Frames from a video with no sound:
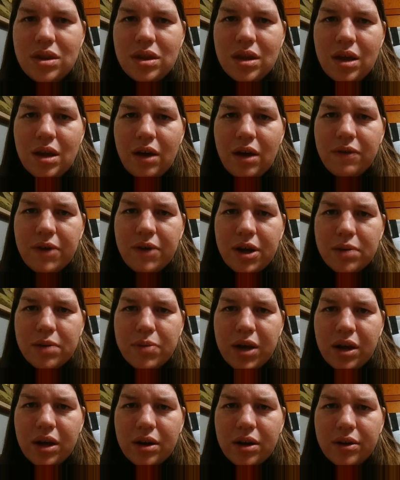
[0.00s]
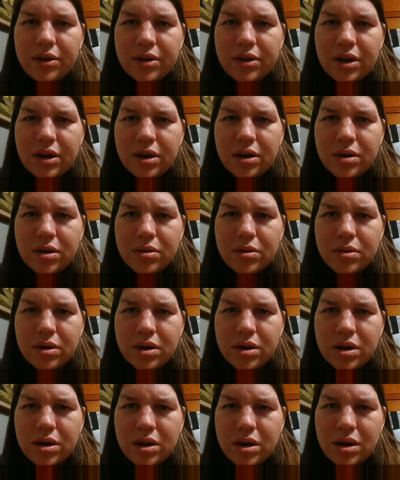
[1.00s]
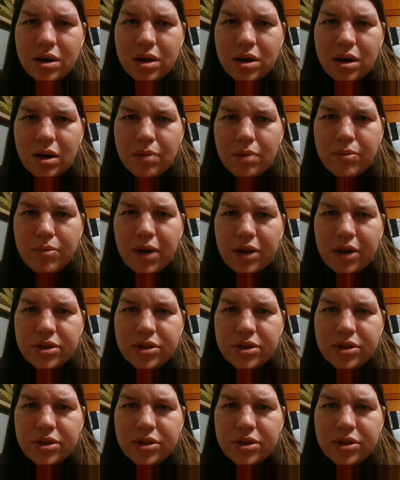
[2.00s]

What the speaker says: I found panels that are about